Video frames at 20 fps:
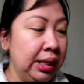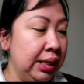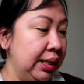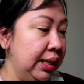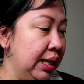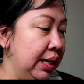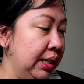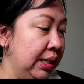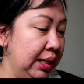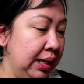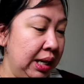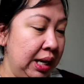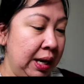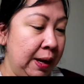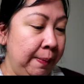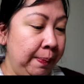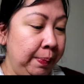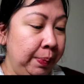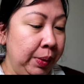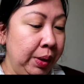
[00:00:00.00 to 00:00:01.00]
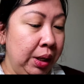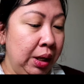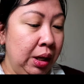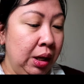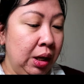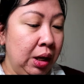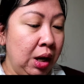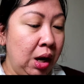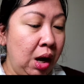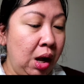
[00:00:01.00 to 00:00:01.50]
This is the
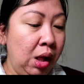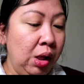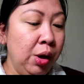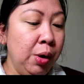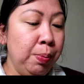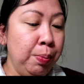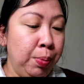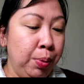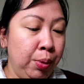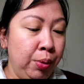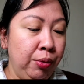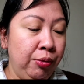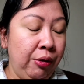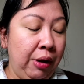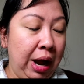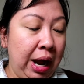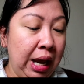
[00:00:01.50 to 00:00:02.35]
Colorproof